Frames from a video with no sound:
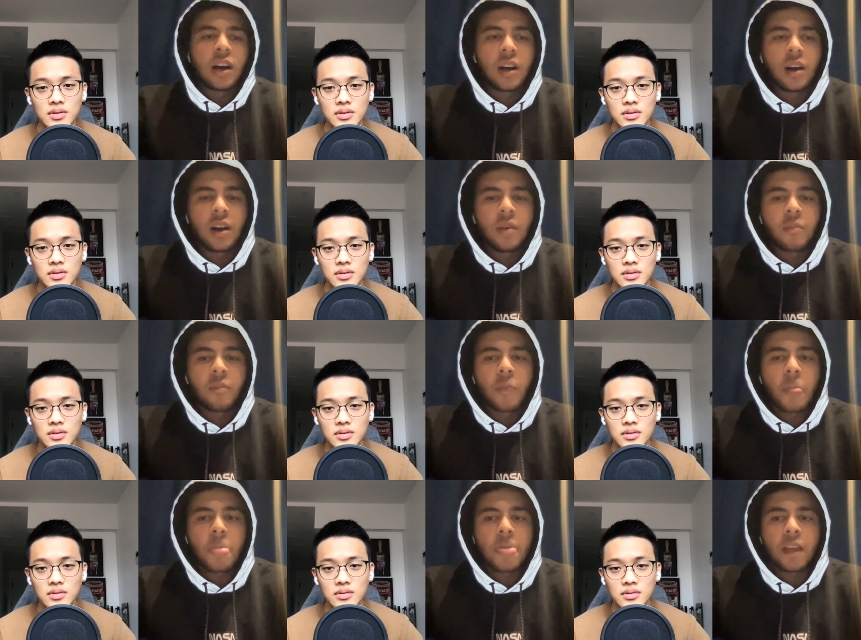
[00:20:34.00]
Speaker 1: um,
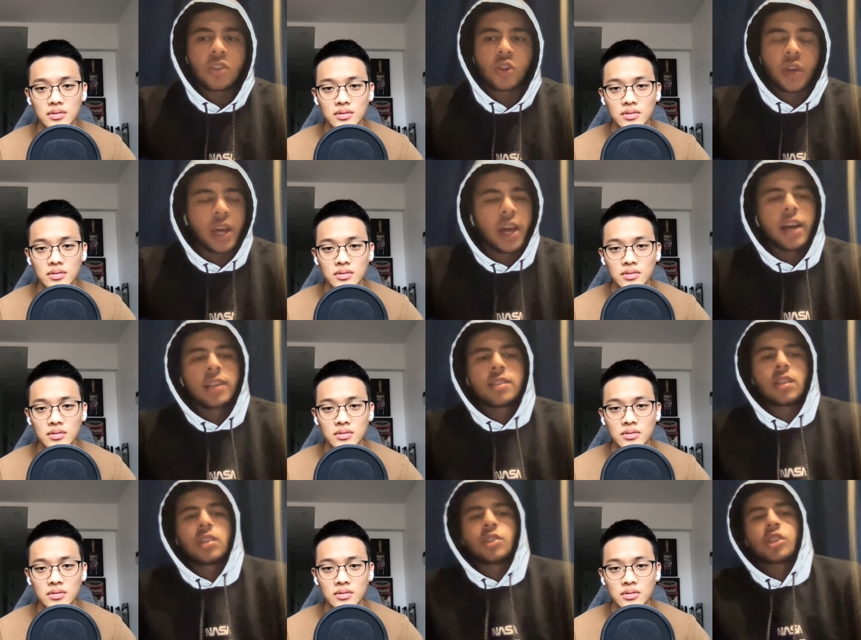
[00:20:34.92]
so yeah,
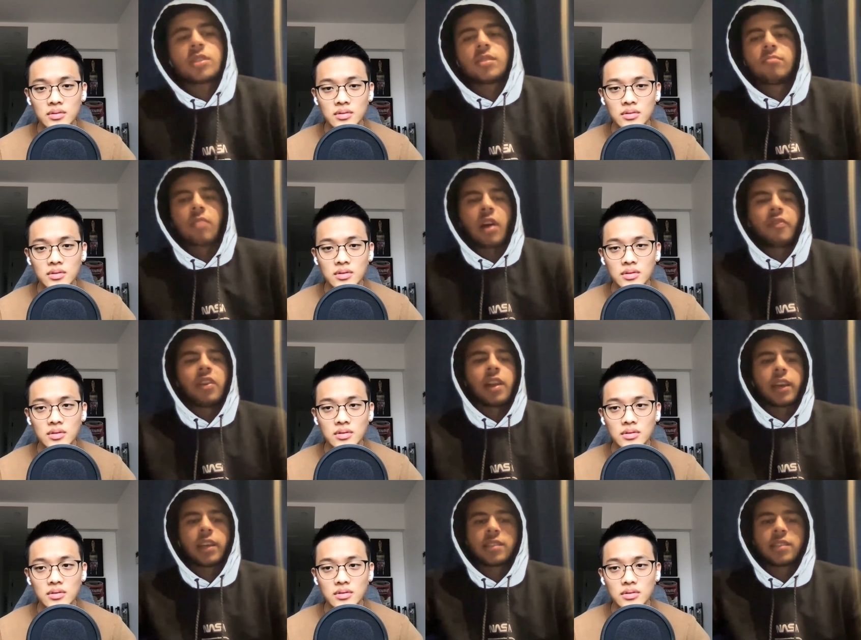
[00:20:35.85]
it's it just I feel
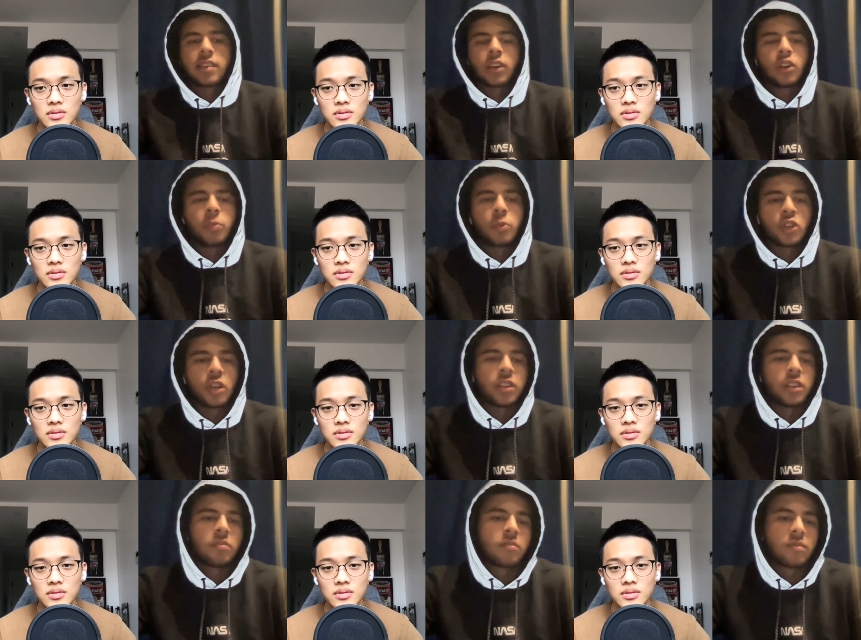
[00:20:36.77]
like it's a good
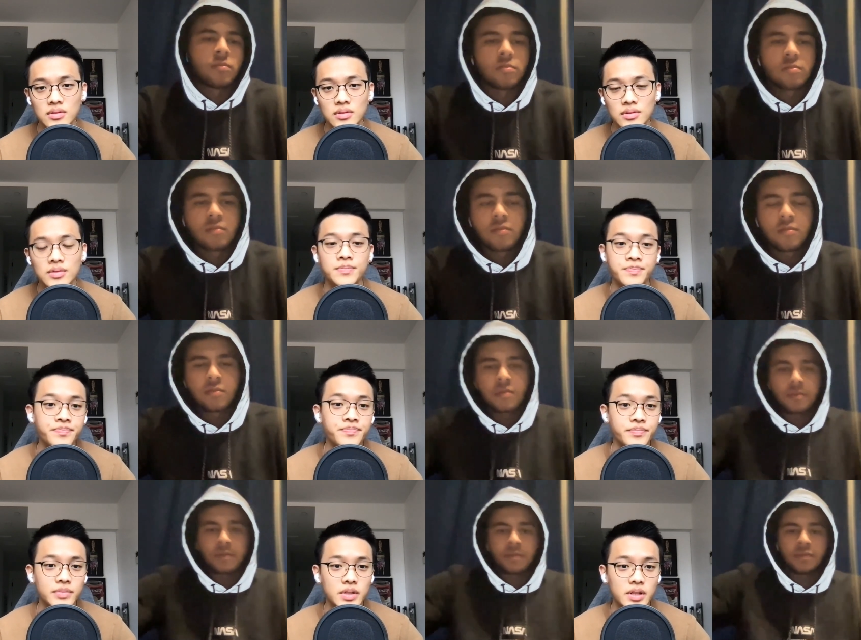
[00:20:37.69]
opportunity.
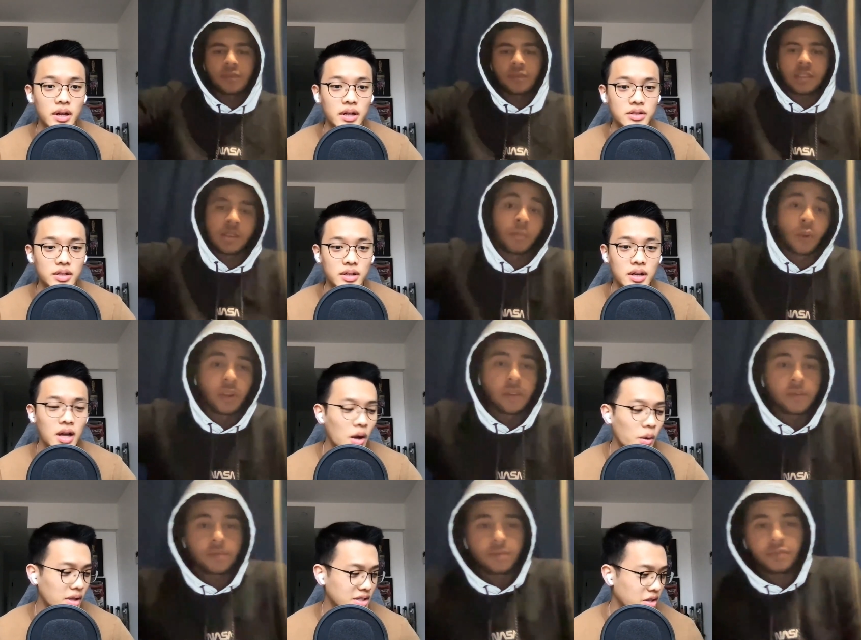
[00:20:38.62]
Gotcha. At some point,
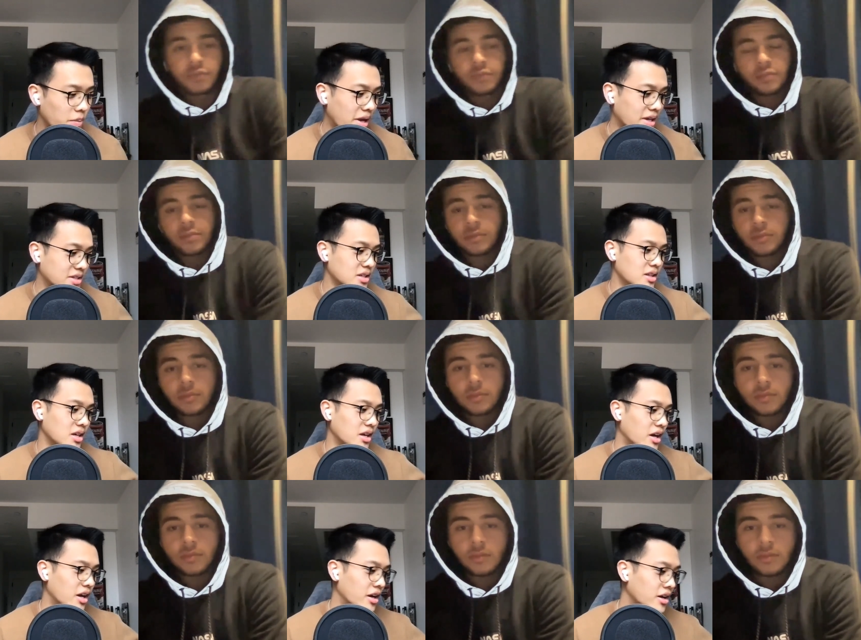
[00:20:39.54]
well, let's go
Speaker 2: back to the.
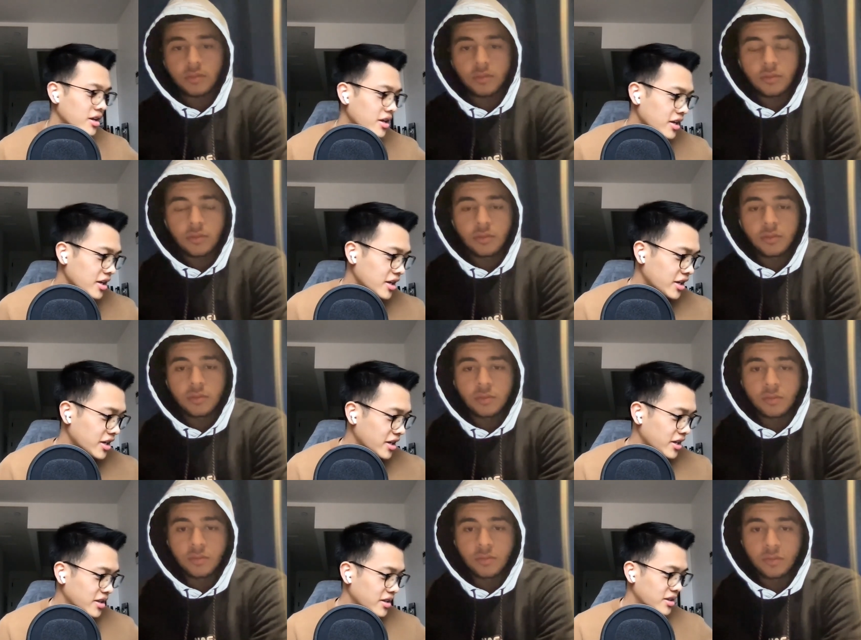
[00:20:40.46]
Uh
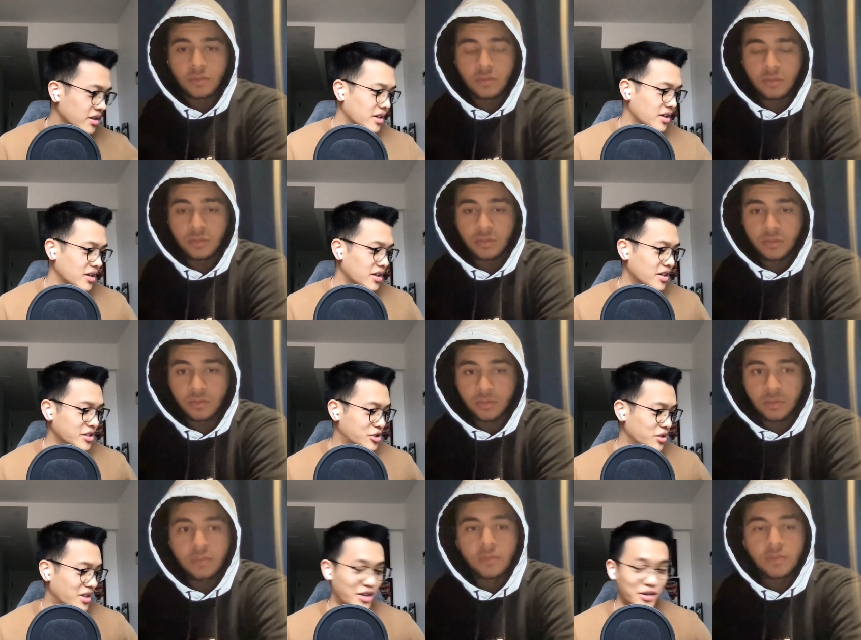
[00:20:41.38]
the issue
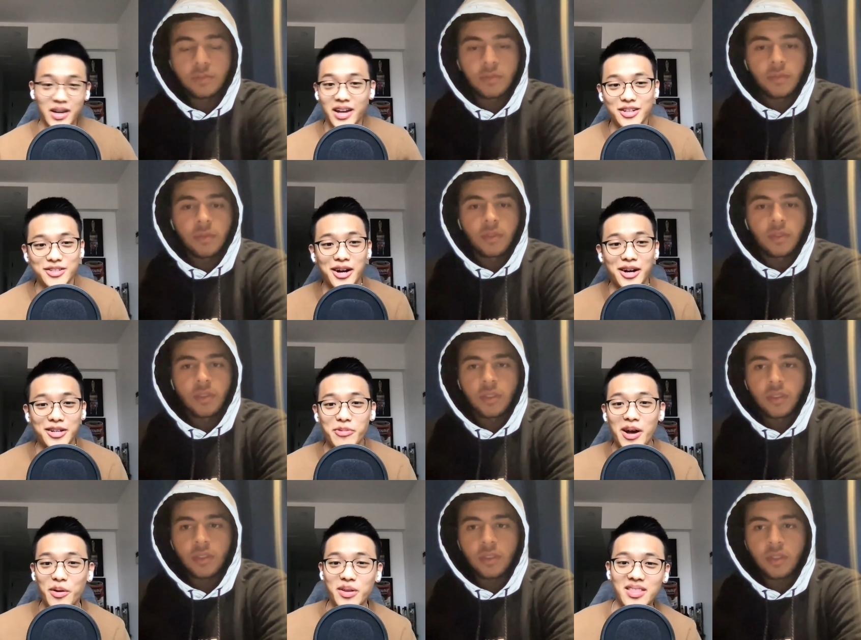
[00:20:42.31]
that you kind of talked about
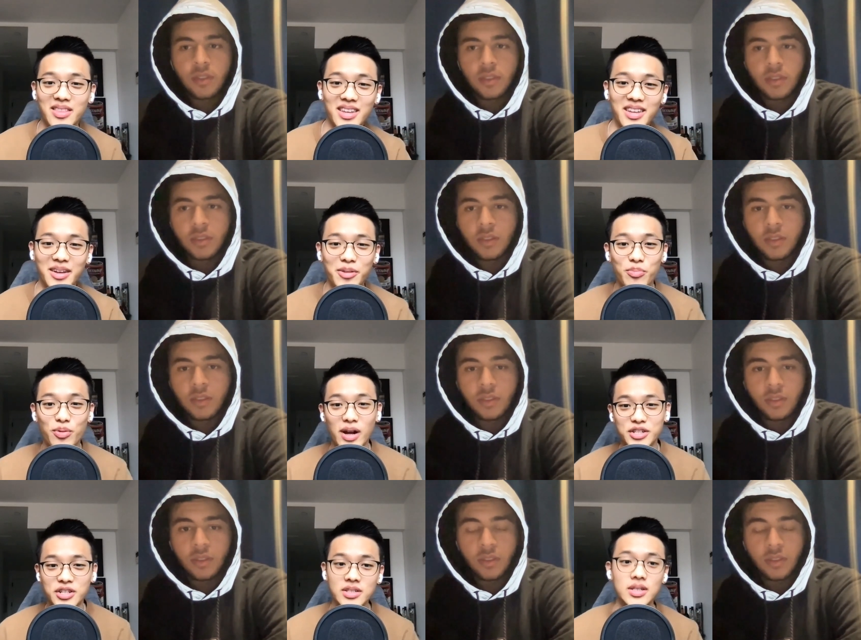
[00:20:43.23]
with the
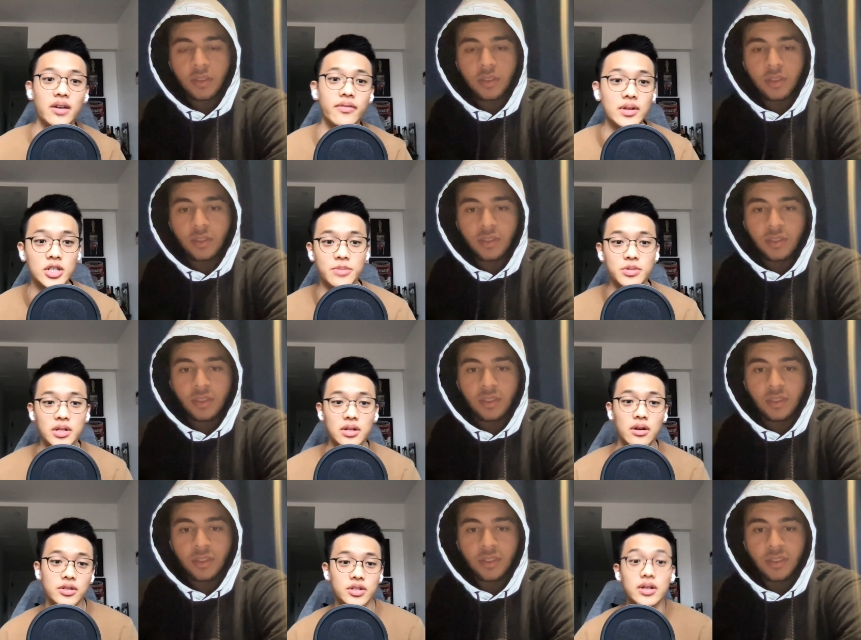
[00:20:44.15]
pressures of Egyptian
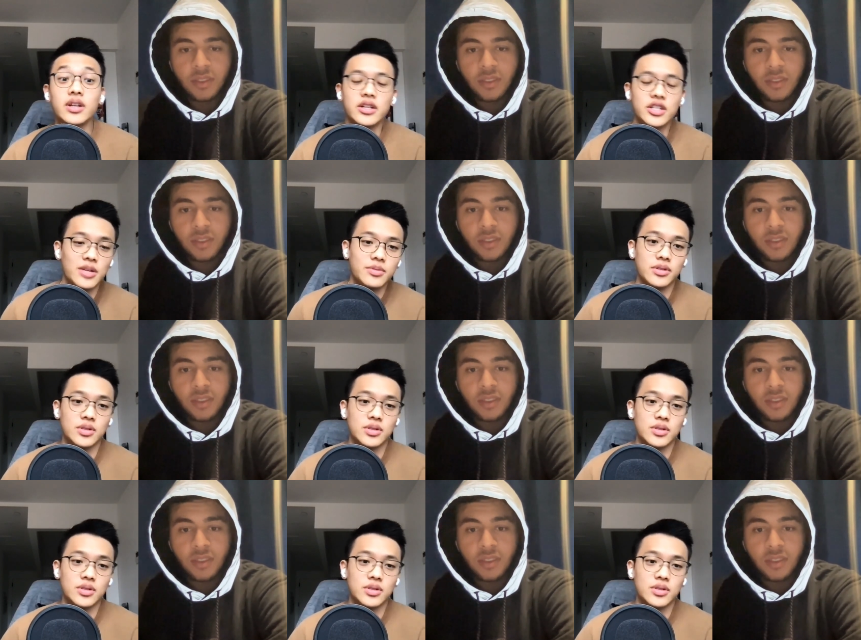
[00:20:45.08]
culture, Egyptian